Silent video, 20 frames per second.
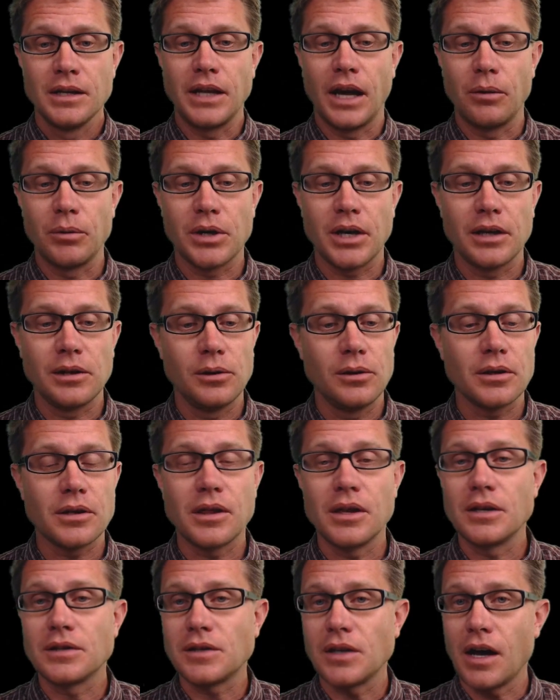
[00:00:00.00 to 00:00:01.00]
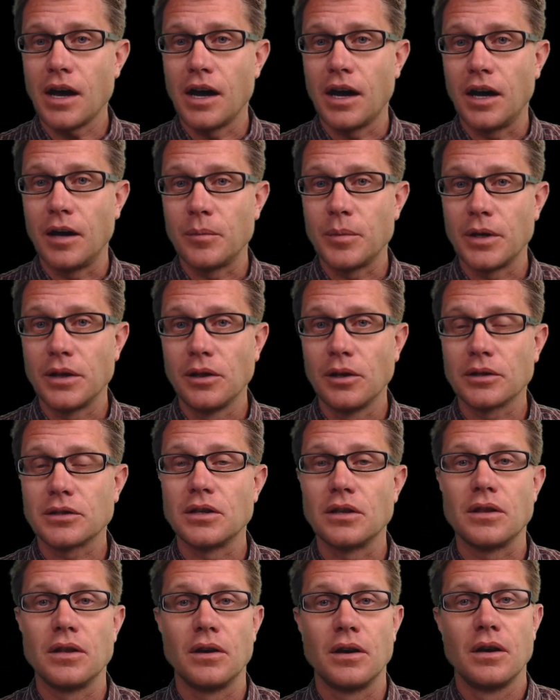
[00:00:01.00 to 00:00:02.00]
Now, when I looked this up and
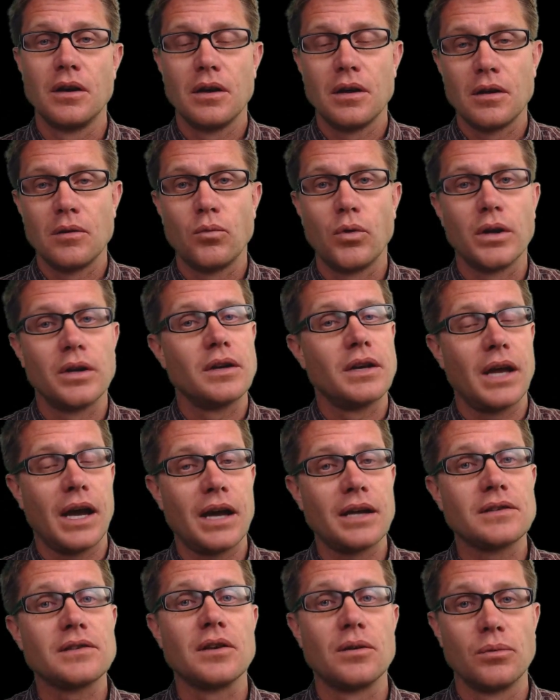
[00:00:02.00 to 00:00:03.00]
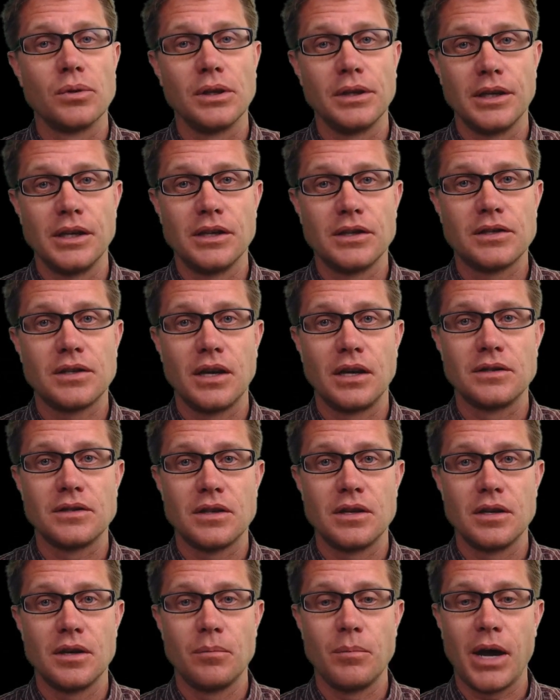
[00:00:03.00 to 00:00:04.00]
looked at the what NASA released
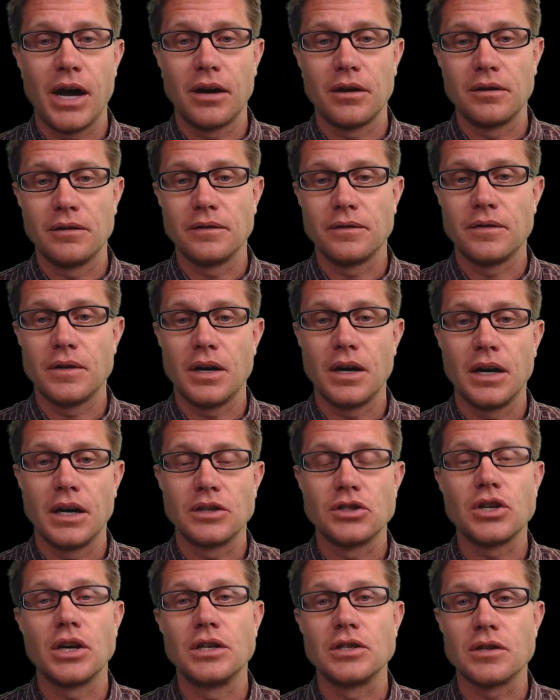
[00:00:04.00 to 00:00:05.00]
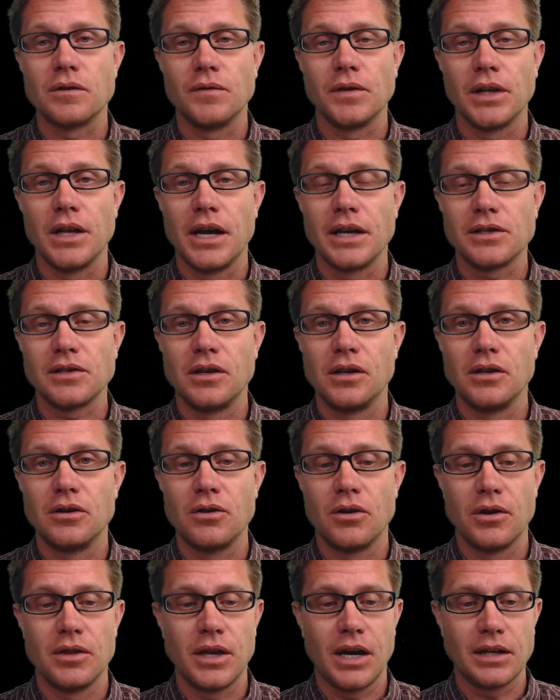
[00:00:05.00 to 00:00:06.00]
as the amount of uh, change in velocity
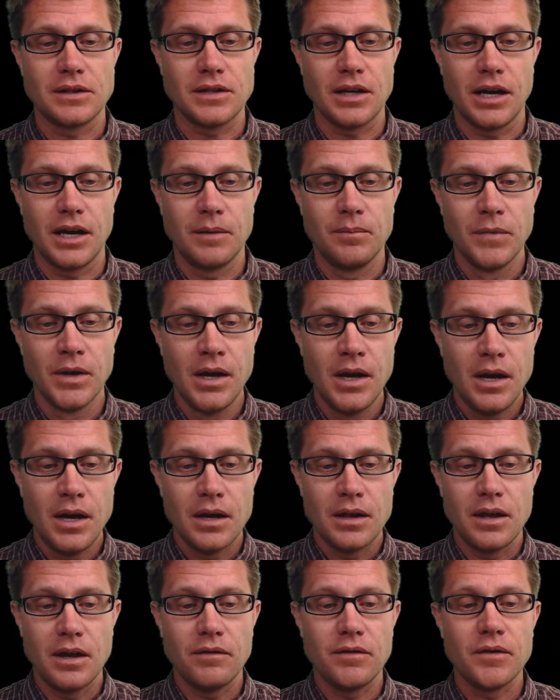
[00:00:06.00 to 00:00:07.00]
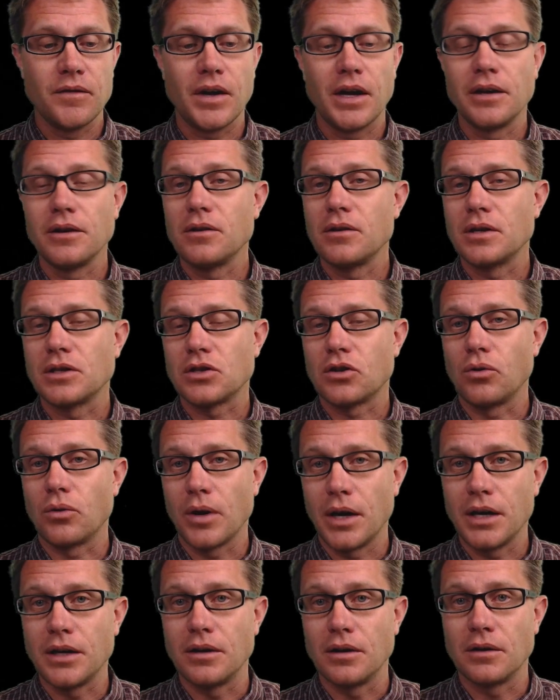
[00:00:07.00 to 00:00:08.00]
during that time, they have a value that's
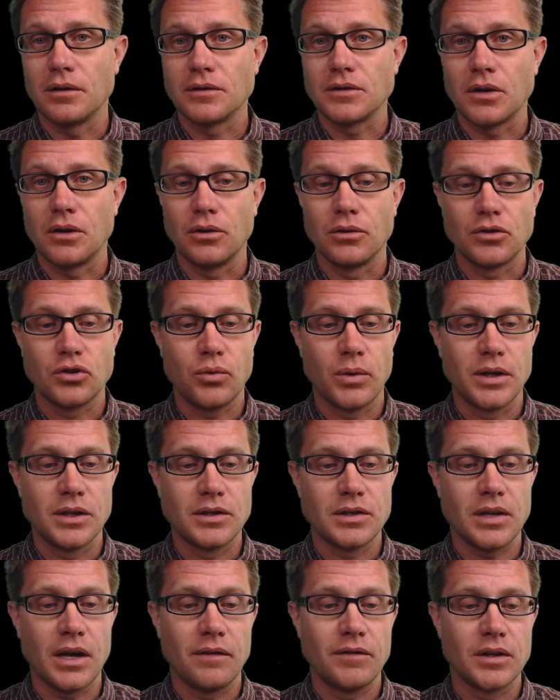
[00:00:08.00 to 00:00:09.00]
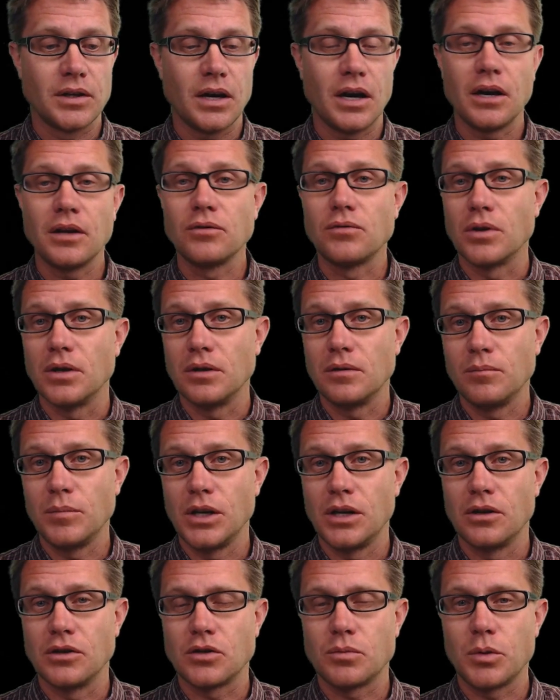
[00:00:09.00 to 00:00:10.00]
greater, so 2700
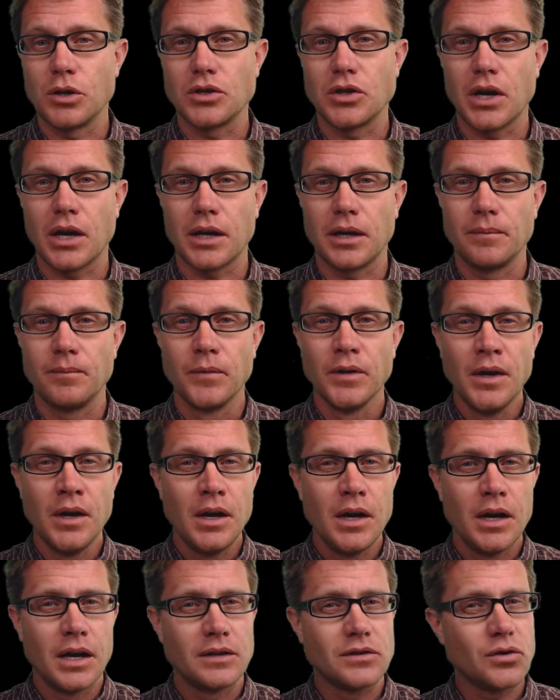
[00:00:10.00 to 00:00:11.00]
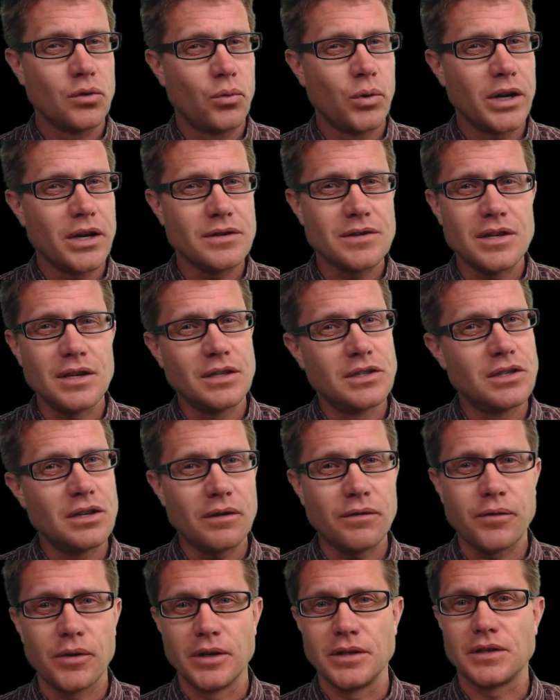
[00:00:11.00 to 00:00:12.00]
meters per second. And so where's the
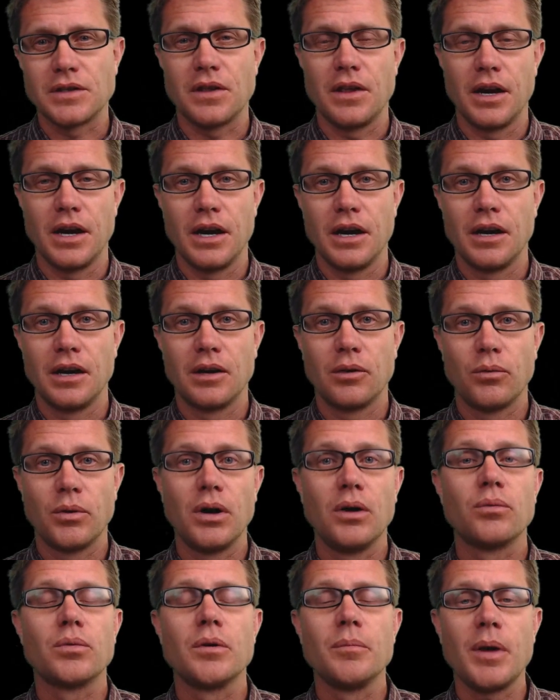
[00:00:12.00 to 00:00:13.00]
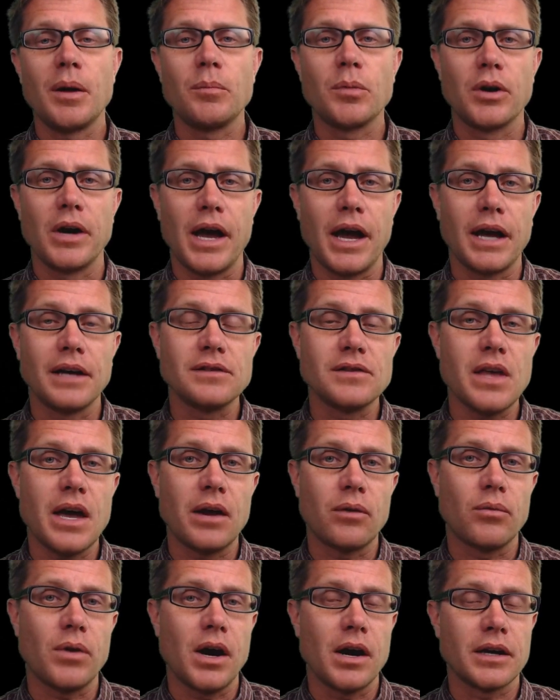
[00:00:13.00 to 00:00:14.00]
difference there? Well, remember, as
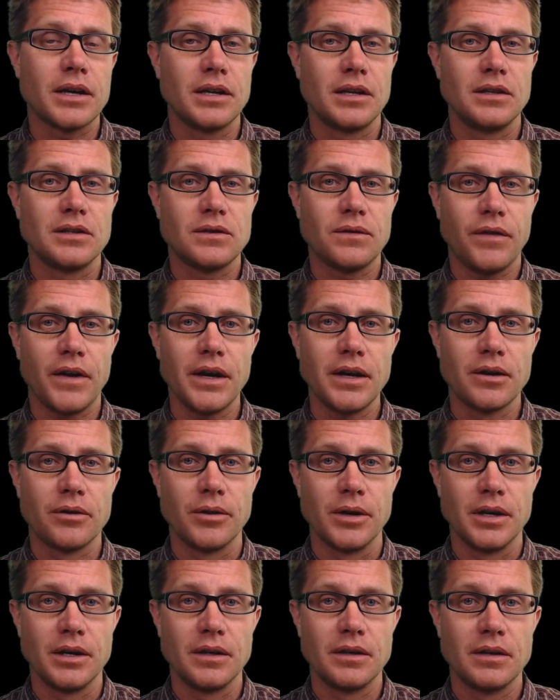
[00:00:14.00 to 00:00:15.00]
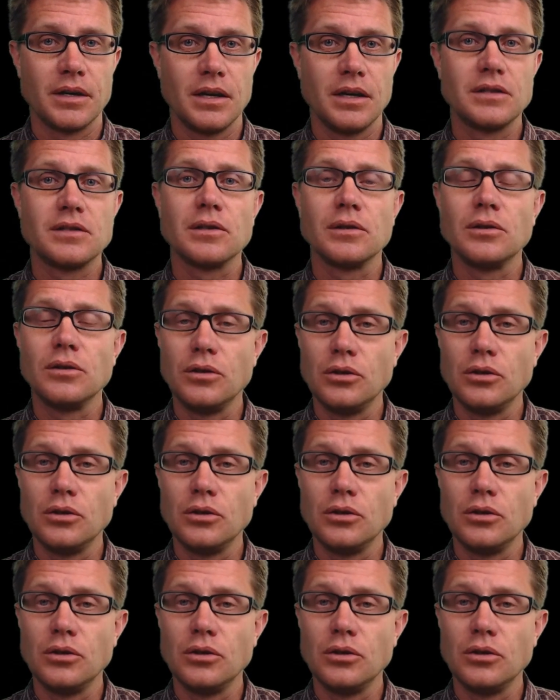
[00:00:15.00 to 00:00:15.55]
that rocket is firing, it's